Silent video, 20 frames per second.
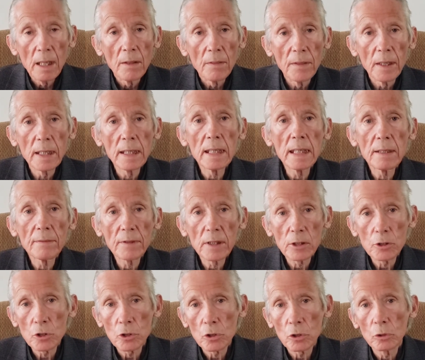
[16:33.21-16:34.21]
They have
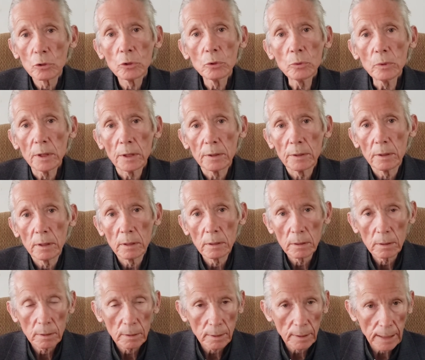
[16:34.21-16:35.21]
excluded
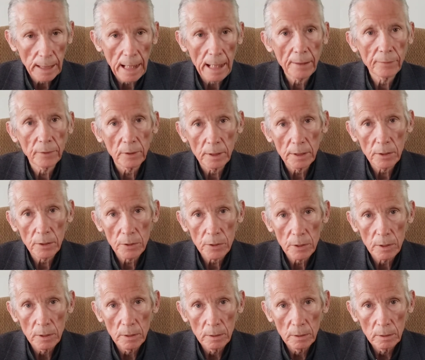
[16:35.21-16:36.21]
Catholics